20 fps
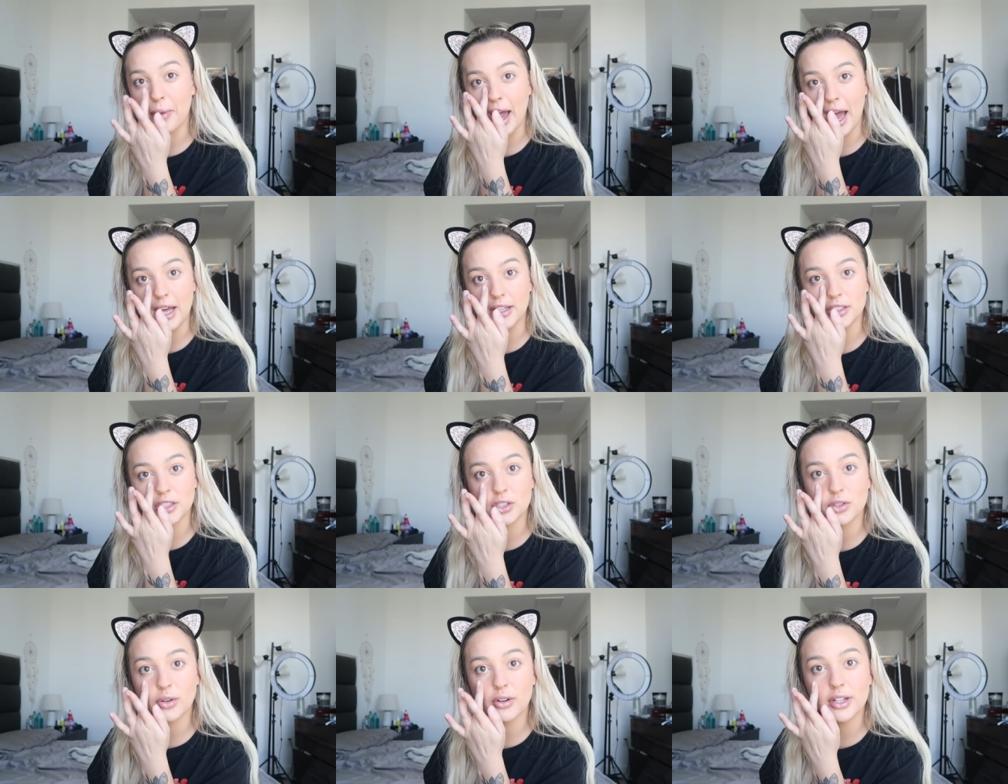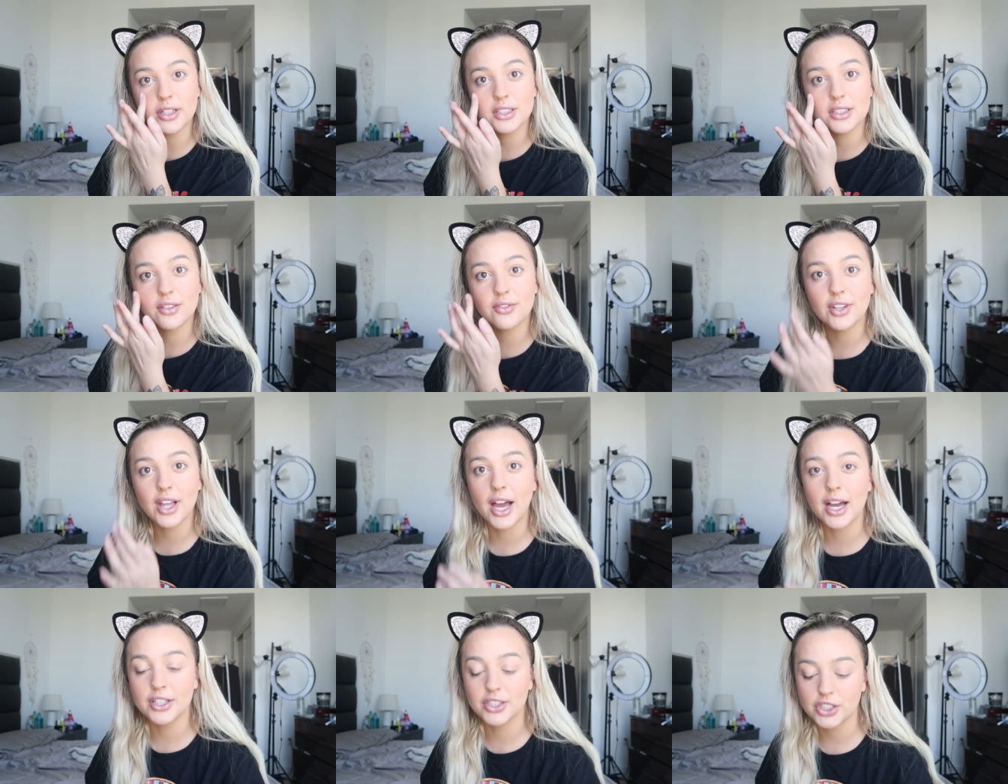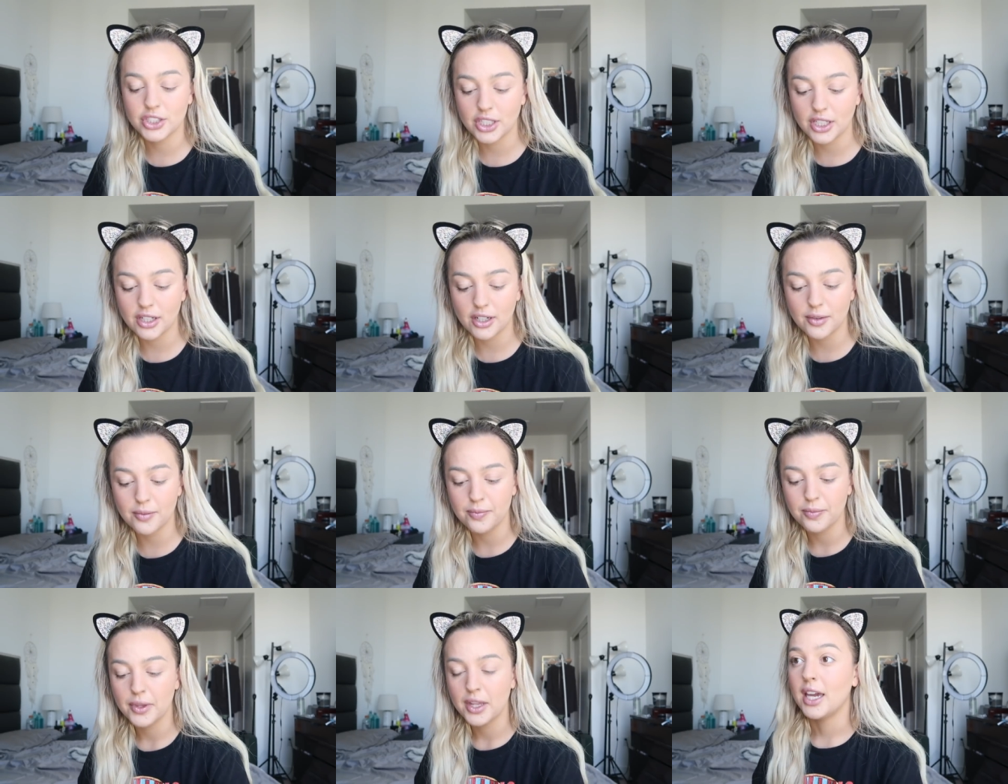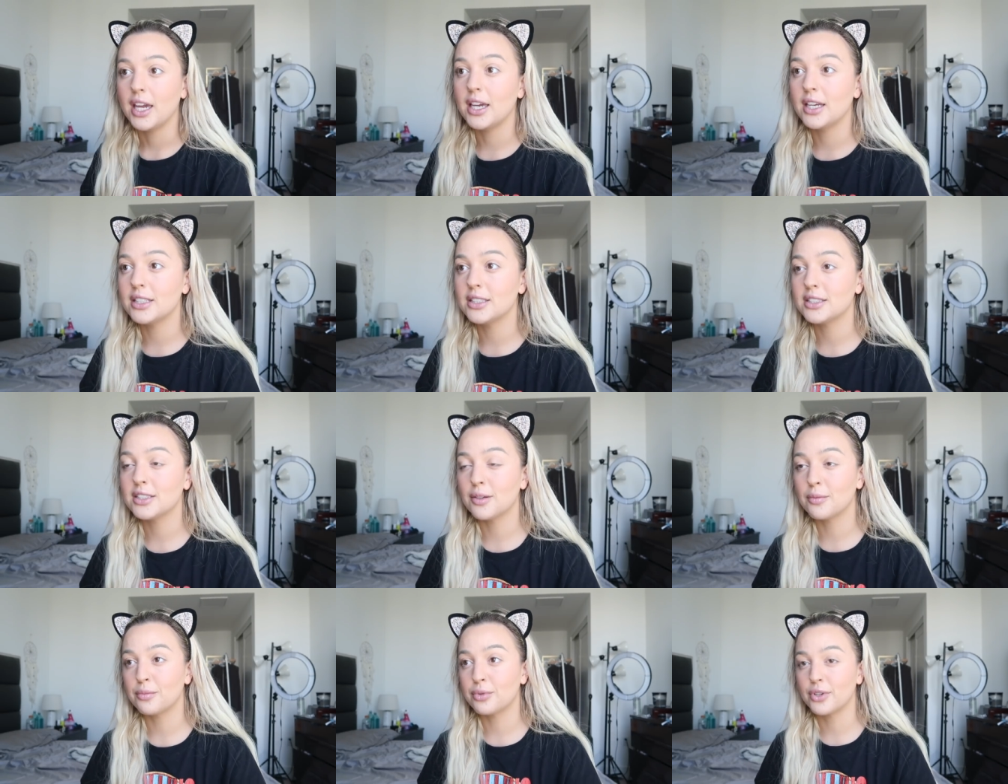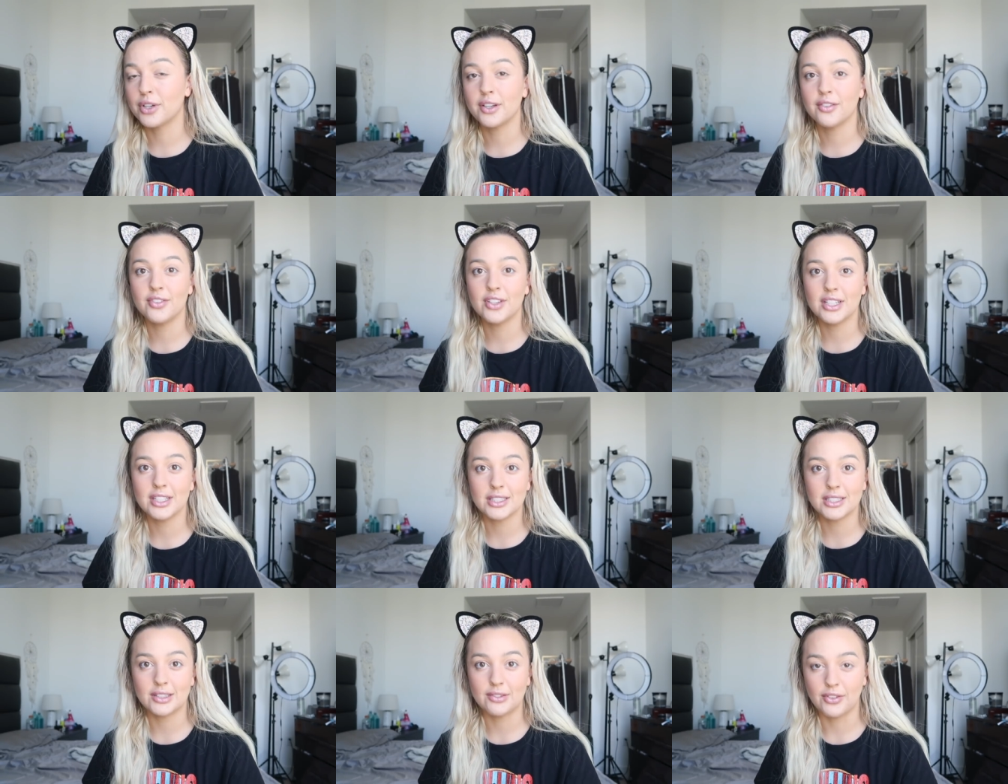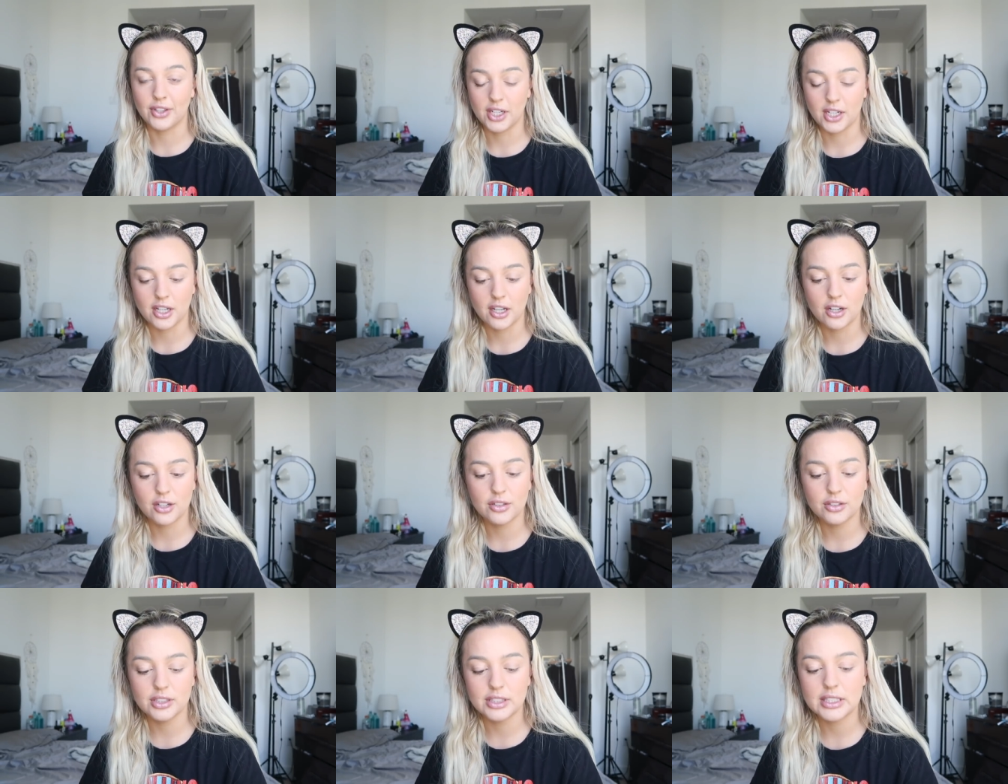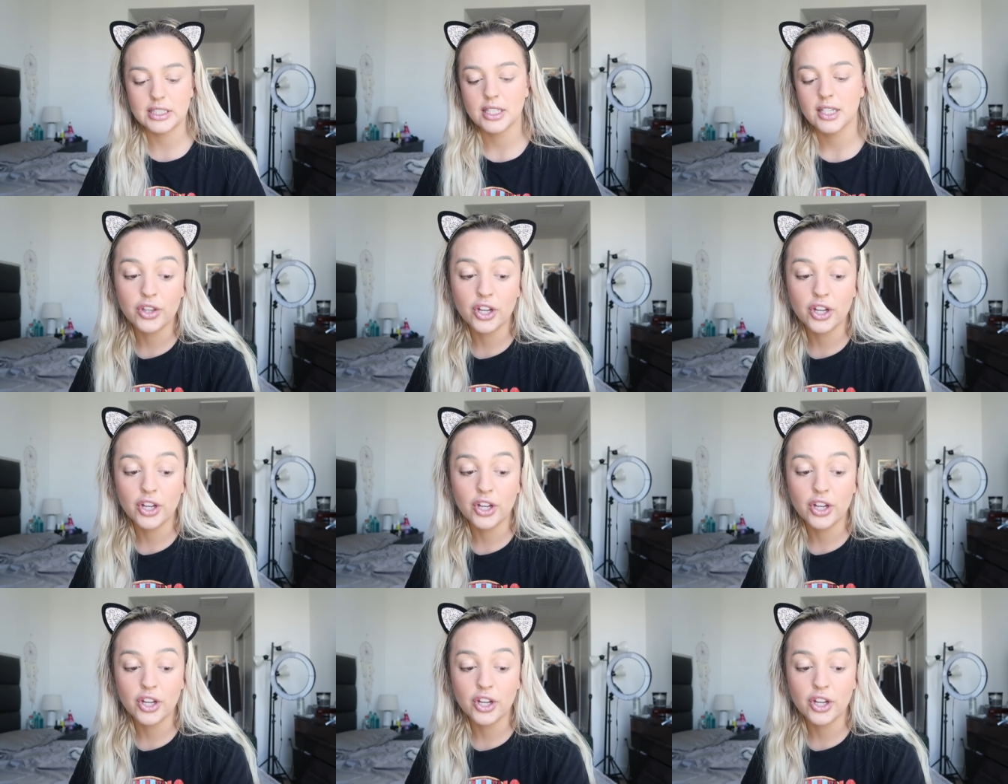bad stories of last year in some previous videos.